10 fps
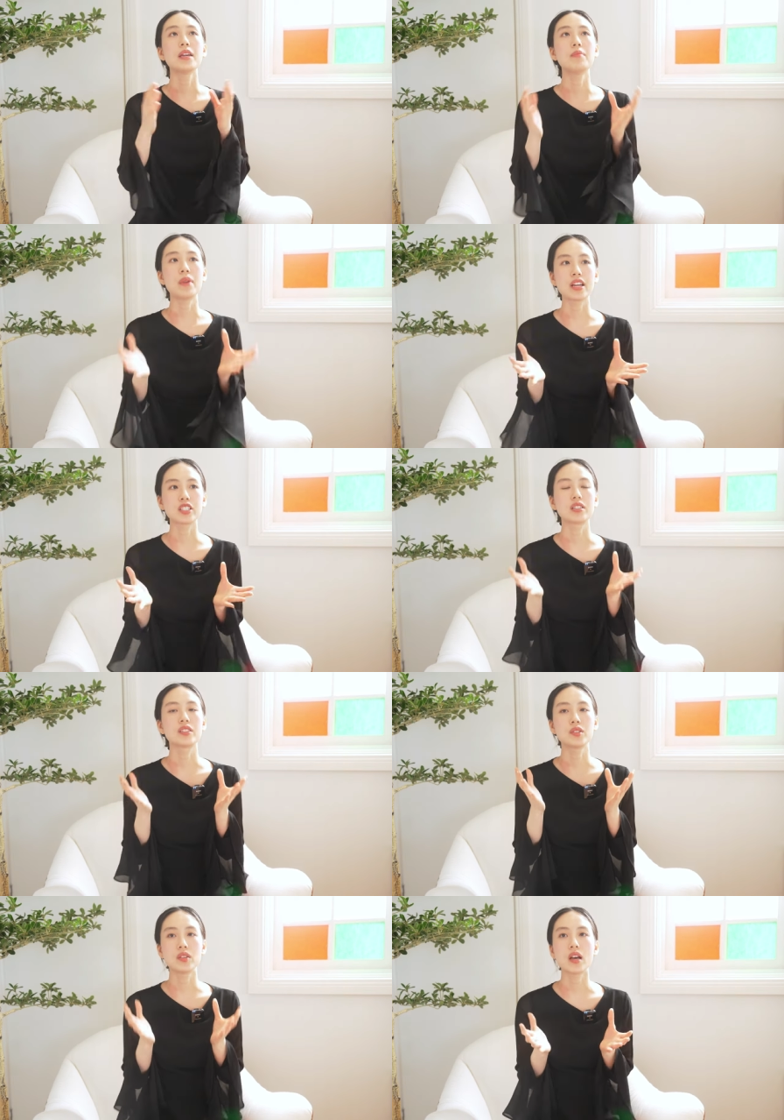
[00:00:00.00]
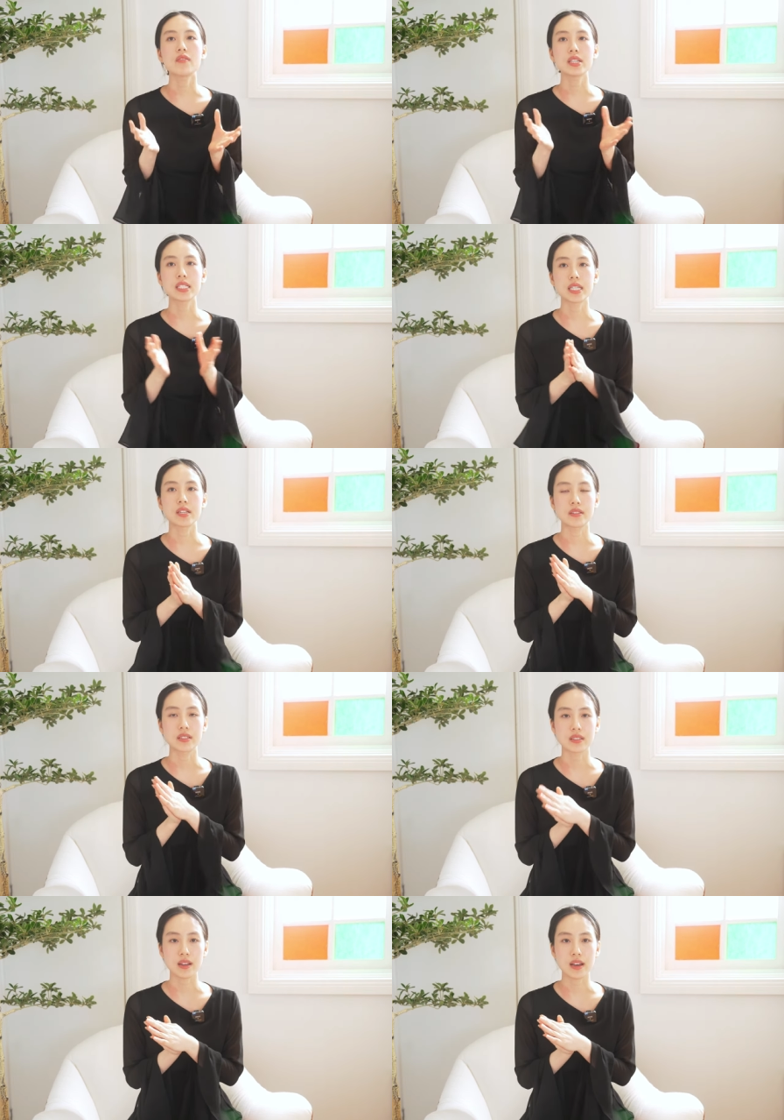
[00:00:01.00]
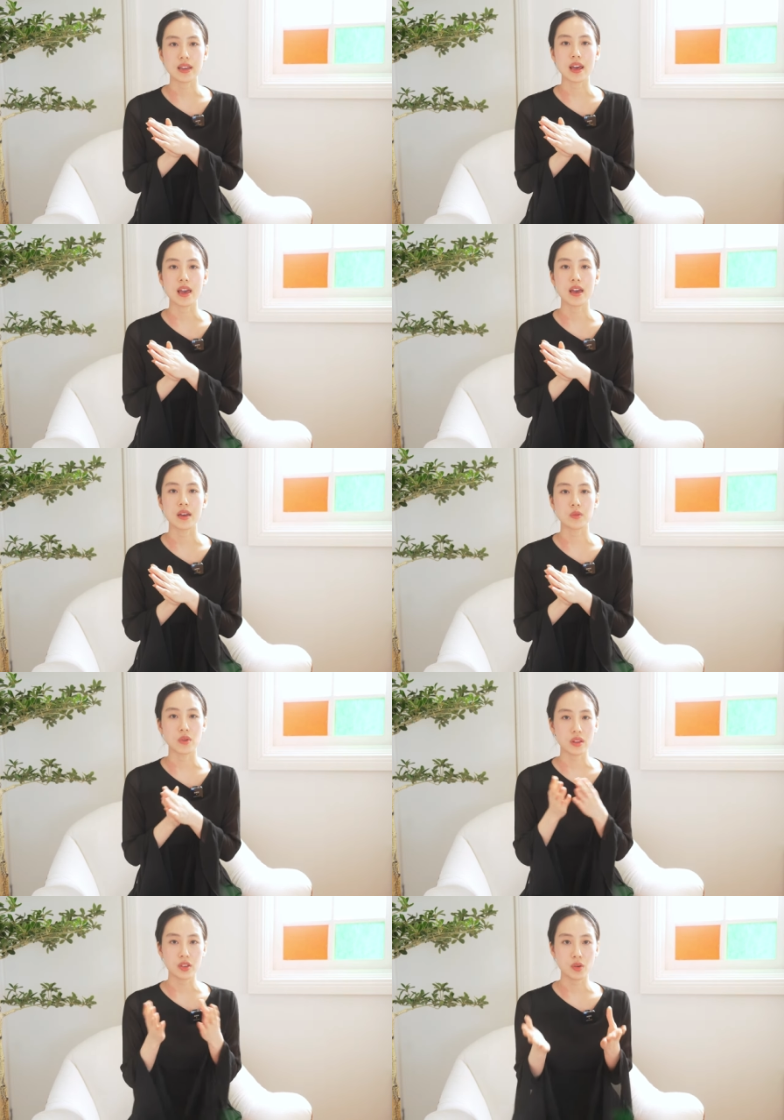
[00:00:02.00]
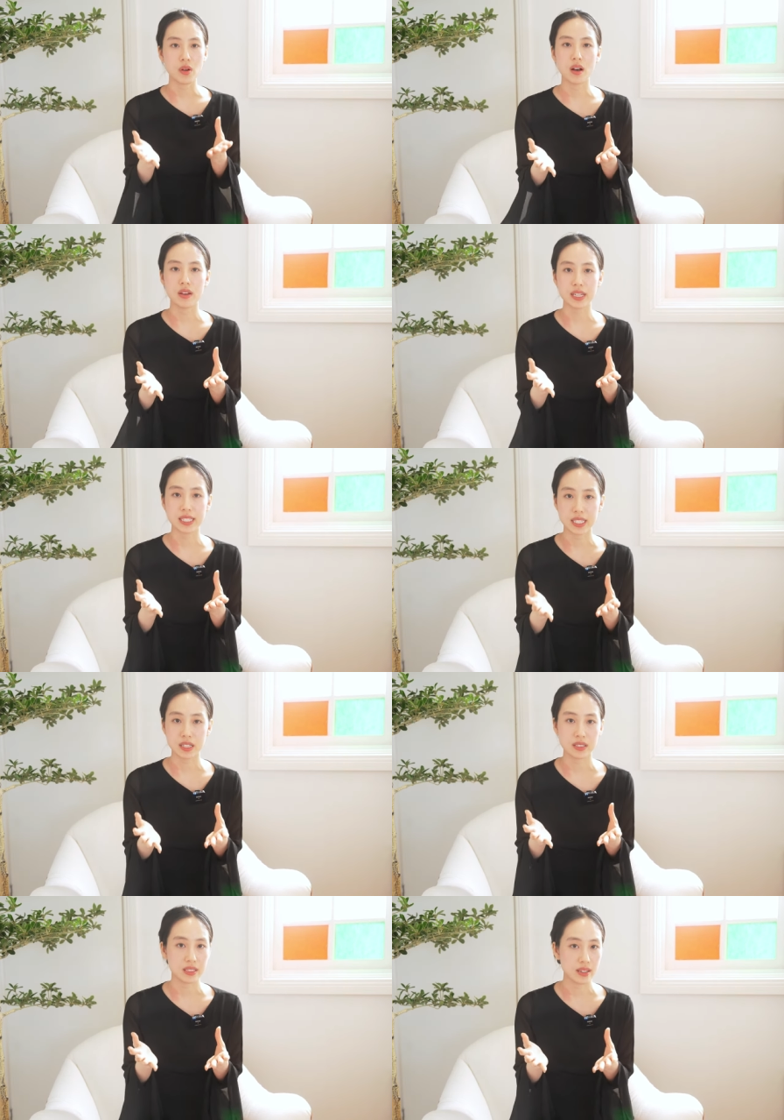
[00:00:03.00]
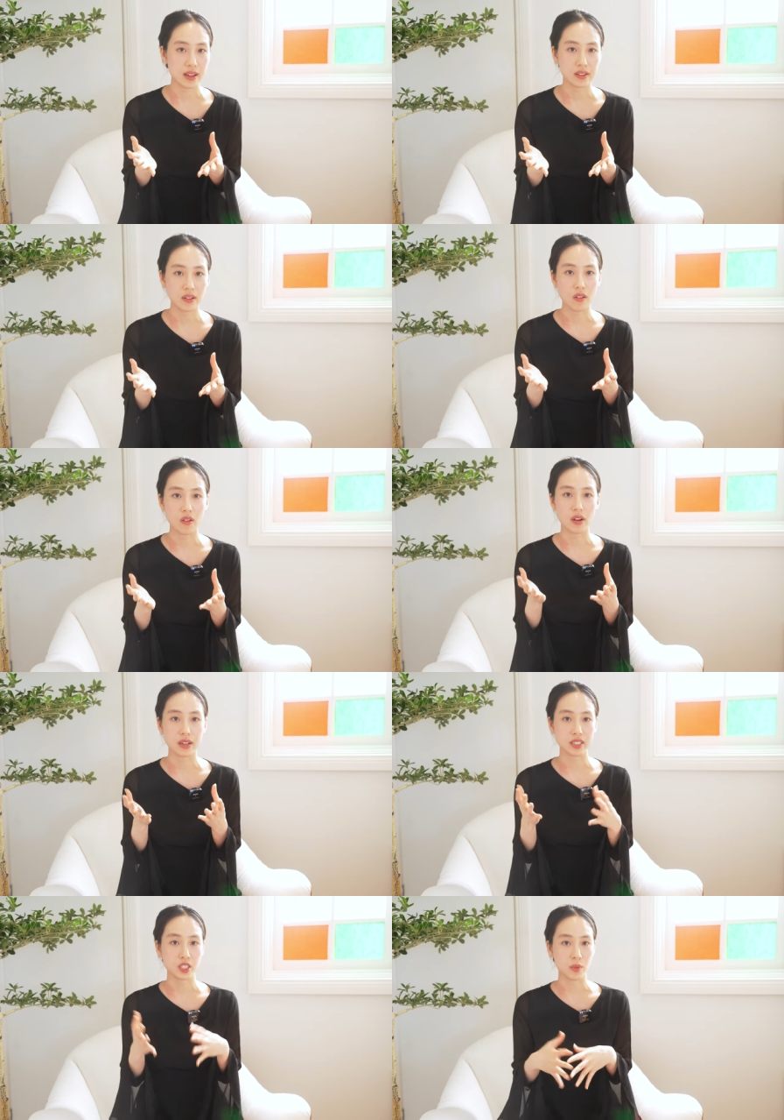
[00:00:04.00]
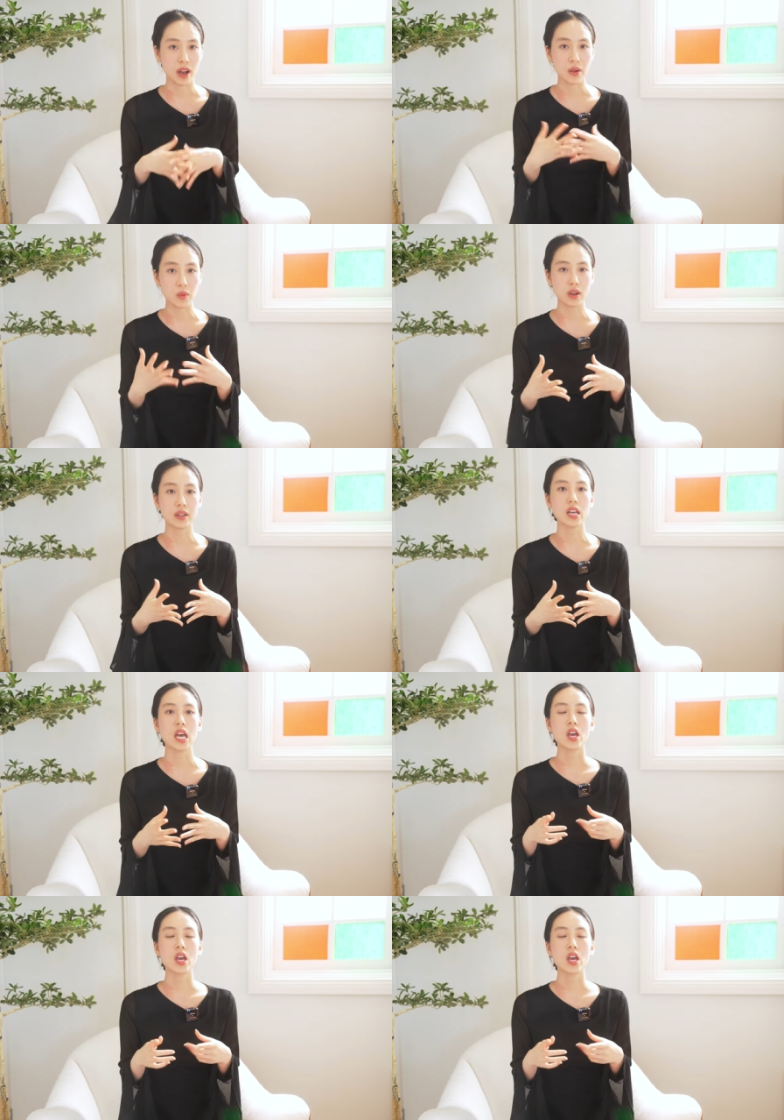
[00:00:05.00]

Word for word: Imagine you love interior design, and whether you are an interior designer or an inspired one,